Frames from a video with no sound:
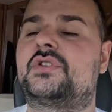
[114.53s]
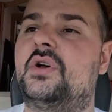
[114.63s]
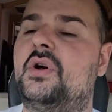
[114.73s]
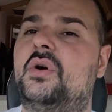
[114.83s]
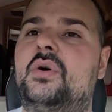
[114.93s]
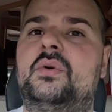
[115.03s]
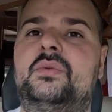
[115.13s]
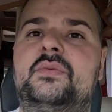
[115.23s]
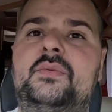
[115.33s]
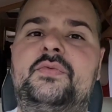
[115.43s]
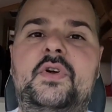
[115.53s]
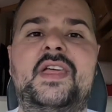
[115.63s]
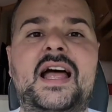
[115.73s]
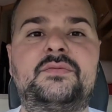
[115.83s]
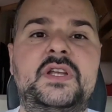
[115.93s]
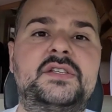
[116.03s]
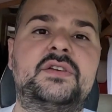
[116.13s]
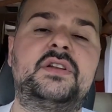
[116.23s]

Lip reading: So for that reason,